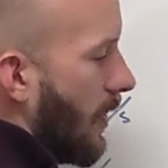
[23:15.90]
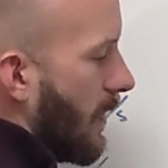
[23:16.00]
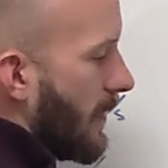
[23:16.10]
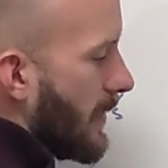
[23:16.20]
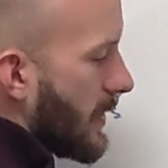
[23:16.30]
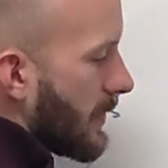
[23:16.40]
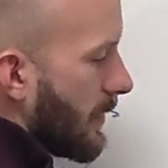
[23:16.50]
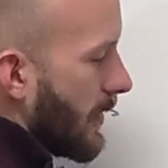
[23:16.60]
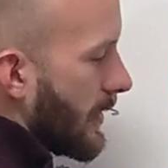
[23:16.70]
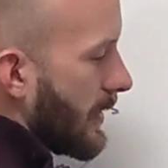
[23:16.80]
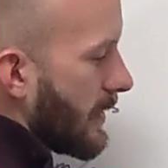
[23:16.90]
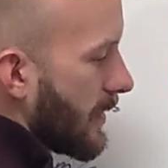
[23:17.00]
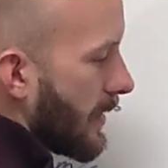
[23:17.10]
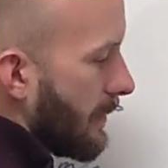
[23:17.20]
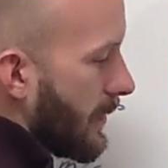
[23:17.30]
on this one
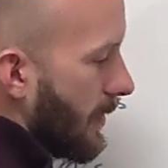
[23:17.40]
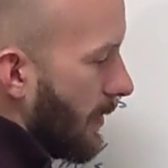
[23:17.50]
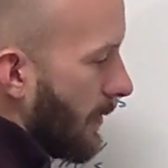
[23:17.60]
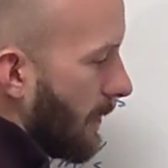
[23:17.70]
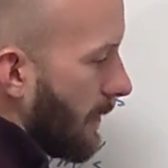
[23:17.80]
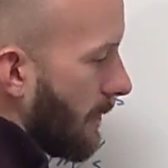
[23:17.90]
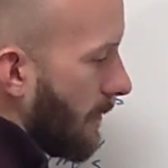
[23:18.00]
is going to be